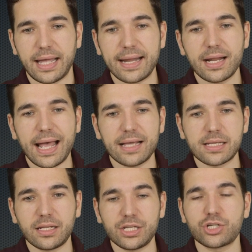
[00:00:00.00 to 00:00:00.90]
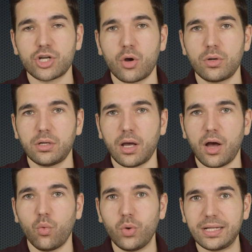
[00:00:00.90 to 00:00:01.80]
Canada has at least shown
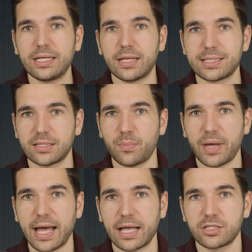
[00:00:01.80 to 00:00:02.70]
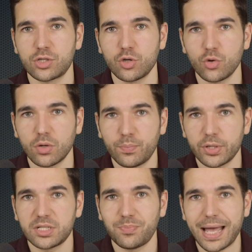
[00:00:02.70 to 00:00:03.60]
a willingness in the past to
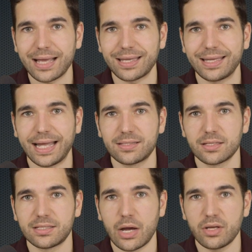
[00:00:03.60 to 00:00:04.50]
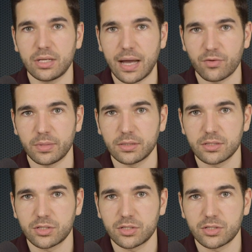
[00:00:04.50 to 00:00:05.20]
push back against the Saudi government.